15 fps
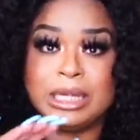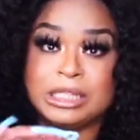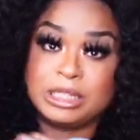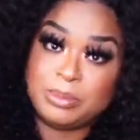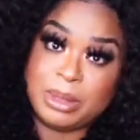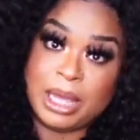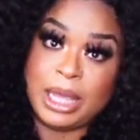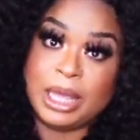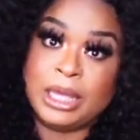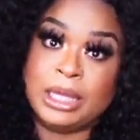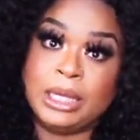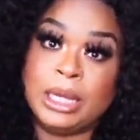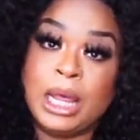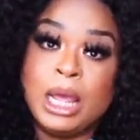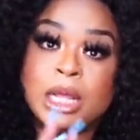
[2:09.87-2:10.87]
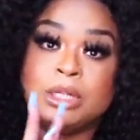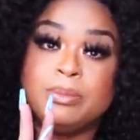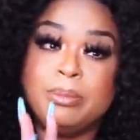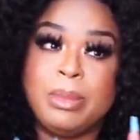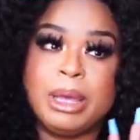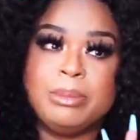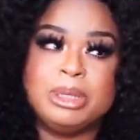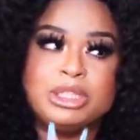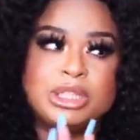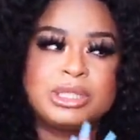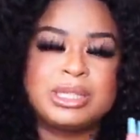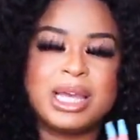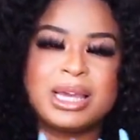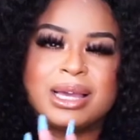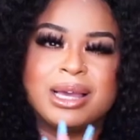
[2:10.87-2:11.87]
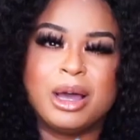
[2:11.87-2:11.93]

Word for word: explain maybe just like a